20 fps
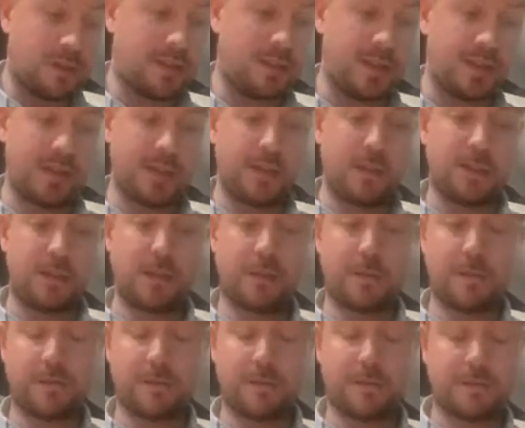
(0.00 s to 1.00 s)
the
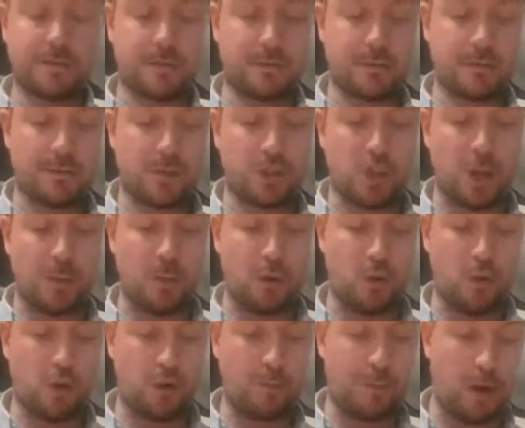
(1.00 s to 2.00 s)

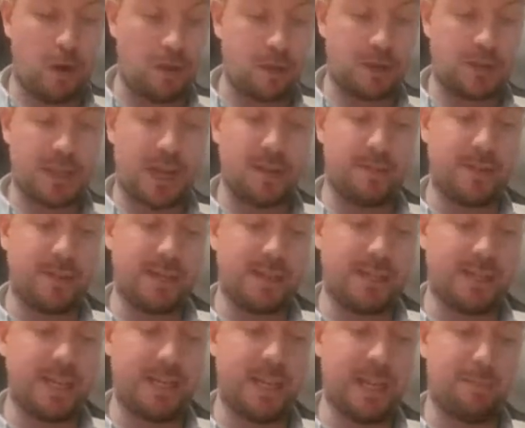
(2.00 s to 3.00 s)
tomahawk box and
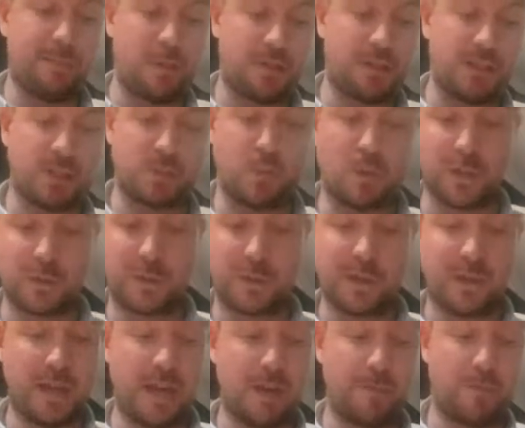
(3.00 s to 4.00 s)
the date night box is one's
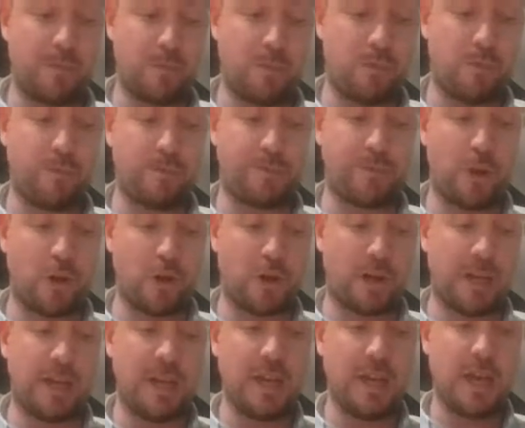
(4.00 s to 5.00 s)
with
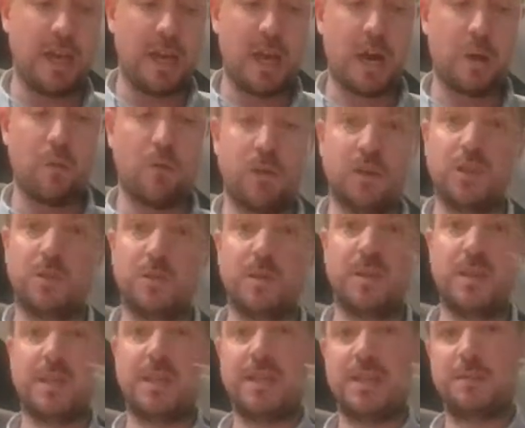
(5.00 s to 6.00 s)
broccoli and one's
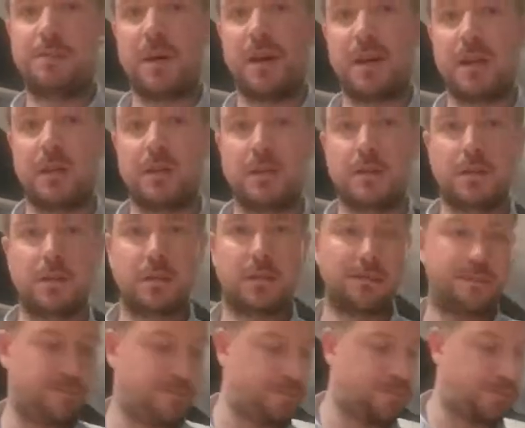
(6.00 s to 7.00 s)
with asparagus.